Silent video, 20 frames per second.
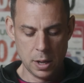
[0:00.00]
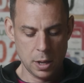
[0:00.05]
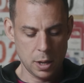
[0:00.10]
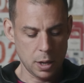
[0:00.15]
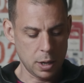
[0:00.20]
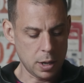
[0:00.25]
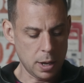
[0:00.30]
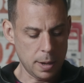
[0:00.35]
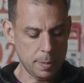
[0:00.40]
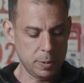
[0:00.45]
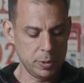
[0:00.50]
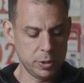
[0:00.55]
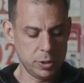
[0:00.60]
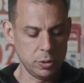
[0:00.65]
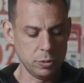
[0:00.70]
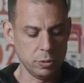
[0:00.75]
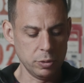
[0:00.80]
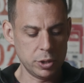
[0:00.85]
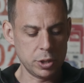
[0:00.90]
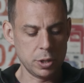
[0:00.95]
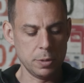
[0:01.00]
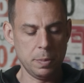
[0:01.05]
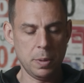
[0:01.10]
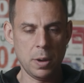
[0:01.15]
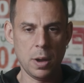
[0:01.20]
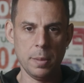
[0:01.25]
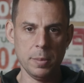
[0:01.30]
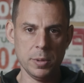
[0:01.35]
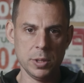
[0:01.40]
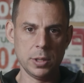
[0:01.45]
A couple of storage
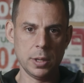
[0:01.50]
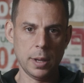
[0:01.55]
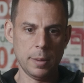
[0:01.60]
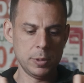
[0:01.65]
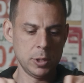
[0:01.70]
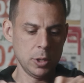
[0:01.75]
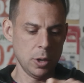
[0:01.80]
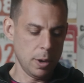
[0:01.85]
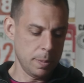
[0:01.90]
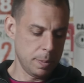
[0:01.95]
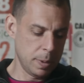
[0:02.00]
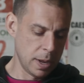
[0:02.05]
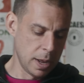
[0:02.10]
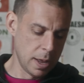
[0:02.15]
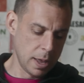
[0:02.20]
compartments up top,